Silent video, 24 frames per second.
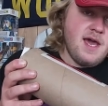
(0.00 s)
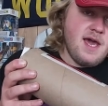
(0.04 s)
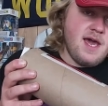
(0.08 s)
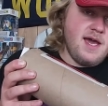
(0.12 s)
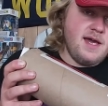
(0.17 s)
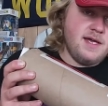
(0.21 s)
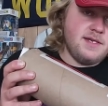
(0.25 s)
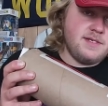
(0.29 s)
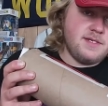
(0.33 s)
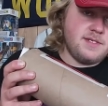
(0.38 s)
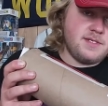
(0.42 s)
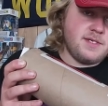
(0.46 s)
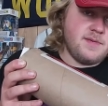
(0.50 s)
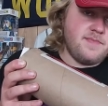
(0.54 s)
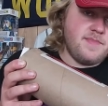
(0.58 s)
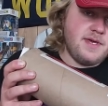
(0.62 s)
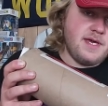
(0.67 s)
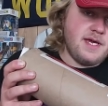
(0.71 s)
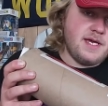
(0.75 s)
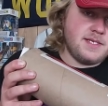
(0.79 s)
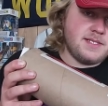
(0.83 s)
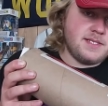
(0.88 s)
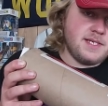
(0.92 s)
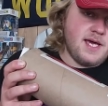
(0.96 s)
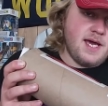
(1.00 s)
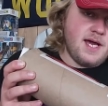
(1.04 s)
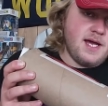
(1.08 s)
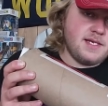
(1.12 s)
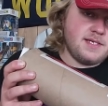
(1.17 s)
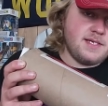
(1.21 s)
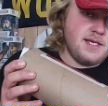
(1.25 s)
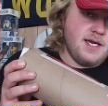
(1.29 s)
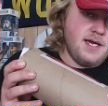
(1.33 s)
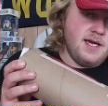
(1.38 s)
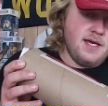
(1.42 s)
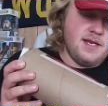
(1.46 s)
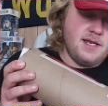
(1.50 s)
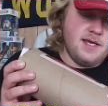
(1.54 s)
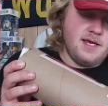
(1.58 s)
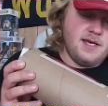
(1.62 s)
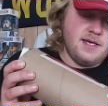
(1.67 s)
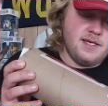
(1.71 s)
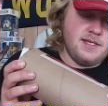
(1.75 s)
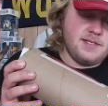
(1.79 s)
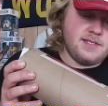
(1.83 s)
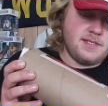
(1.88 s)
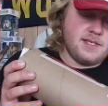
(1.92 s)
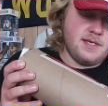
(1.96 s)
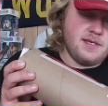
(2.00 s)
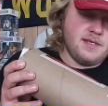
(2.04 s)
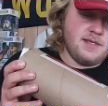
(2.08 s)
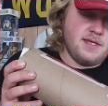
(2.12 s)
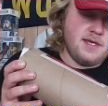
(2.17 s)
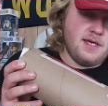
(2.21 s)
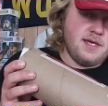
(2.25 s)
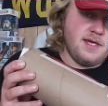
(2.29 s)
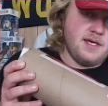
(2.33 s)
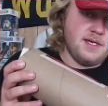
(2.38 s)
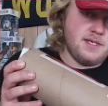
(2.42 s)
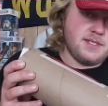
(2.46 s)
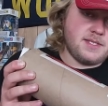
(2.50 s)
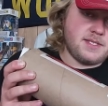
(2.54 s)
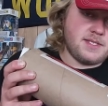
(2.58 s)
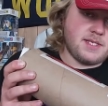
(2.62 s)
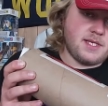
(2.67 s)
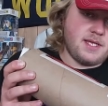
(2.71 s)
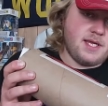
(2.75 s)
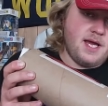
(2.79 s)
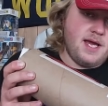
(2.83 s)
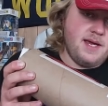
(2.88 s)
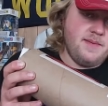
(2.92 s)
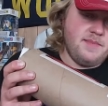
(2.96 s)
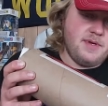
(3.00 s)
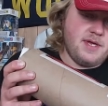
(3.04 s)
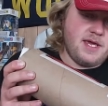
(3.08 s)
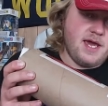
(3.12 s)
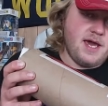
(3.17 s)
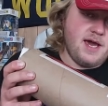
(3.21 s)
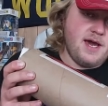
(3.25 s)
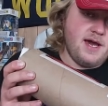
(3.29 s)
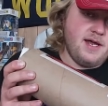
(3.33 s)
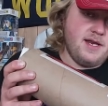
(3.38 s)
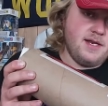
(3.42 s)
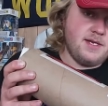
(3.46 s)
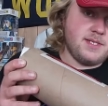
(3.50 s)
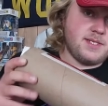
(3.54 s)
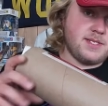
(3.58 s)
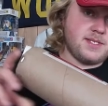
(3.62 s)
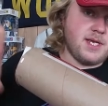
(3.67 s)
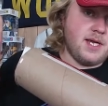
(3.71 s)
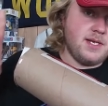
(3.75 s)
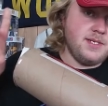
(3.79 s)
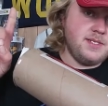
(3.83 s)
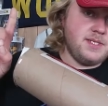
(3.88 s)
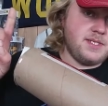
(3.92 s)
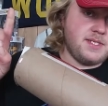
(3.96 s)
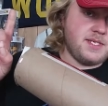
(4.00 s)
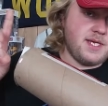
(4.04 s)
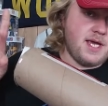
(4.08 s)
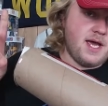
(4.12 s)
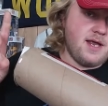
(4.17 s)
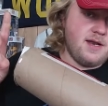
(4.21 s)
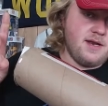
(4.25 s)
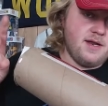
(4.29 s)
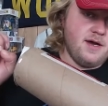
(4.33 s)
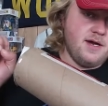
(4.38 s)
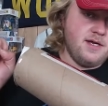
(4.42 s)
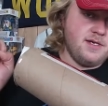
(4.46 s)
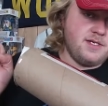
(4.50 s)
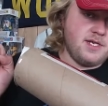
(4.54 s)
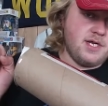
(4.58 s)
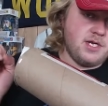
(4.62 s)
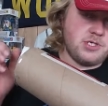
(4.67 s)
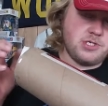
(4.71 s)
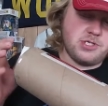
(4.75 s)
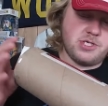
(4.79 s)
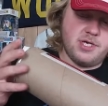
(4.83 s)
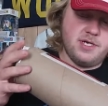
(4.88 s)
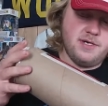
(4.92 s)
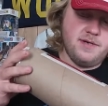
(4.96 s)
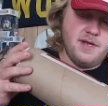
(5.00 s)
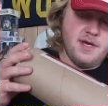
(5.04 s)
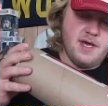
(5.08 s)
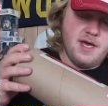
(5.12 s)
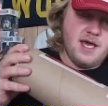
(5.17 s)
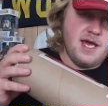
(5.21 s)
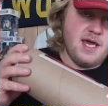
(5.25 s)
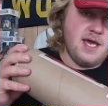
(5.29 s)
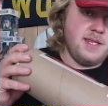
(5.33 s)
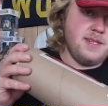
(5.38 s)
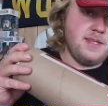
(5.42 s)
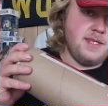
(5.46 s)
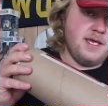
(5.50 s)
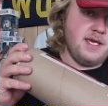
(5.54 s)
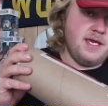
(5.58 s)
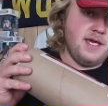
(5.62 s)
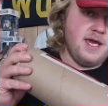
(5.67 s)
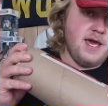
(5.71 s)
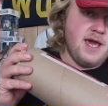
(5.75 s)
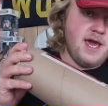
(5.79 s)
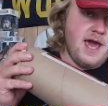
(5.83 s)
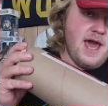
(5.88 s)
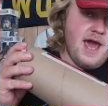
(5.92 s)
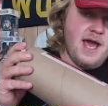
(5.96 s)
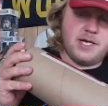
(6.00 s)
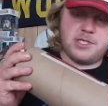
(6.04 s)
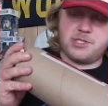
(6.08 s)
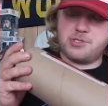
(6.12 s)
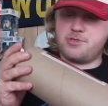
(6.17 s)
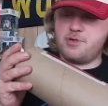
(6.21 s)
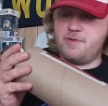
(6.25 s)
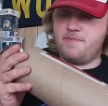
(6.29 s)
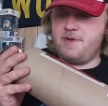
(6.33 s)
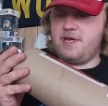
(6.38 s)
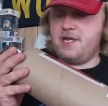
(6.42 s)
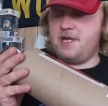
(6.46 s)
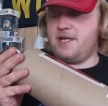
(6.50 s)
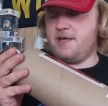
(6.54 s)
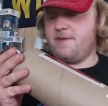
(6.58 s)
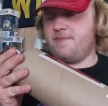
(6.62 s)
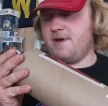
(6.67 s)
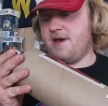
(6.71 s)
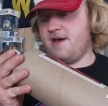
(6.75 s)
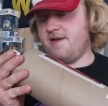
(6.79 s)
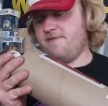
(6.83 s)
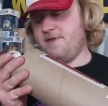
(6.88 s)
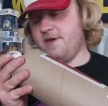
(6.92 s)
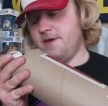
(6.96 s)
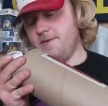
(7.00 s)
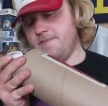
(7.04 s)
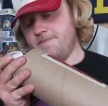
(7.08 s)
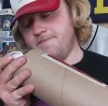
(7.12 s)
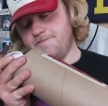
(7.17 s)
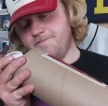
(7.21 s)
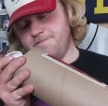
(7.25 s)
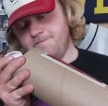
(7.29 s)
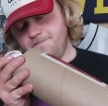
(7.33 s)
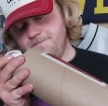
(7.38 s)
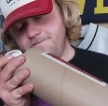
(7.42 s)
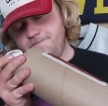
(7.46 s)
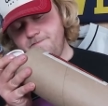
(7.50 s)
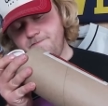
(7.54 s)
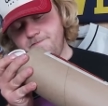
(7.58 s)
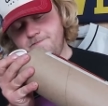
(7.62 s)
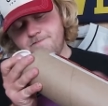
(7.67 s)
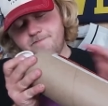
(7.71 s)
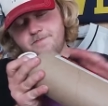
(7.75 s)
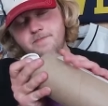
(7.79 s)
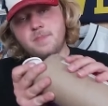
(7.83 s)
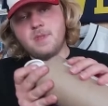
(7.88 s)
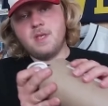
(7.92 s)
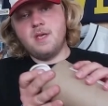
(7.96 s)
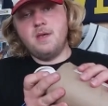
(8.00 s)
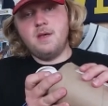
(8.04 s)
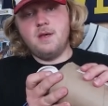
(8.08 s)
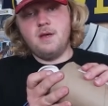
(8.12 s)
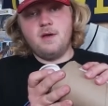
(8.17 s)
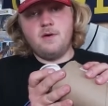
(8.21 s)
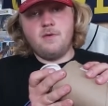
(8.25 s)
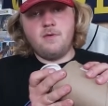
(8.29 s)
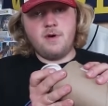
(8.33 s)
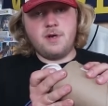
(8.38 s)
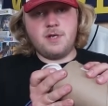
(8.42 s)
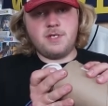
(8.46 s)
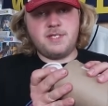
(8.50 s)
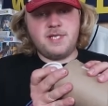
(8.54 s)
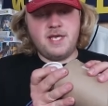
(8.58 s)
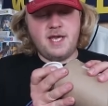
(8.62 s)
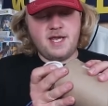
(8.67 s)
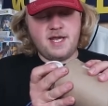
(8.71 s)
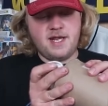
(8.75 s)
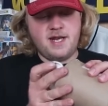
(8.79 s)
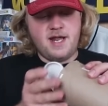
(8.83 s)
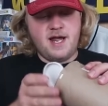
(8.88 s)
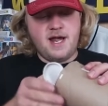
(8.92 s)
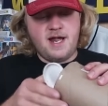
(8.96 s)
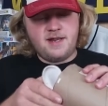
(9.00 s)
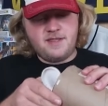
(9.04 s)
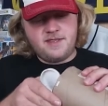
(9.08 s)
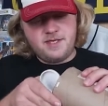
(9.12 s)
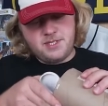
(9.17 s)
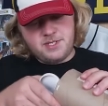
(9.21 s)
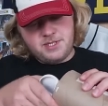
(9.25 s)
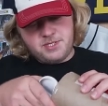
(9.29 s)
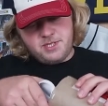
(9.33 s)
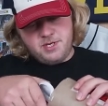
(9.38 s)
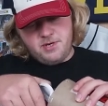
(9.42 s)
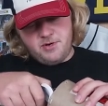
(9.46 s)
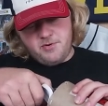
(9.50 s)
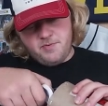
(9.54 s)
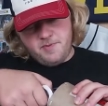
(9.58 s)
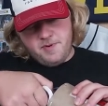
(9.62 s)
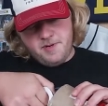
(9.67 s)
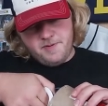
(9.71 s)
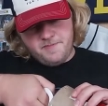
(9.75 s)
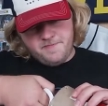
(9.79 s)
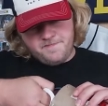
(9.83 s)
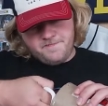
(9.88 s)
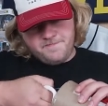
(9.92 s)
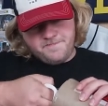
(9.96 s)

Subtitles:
And to be exact, it is the Slimecat Sunset Edition in the extra medium heavy. We're gonna take it out of this tube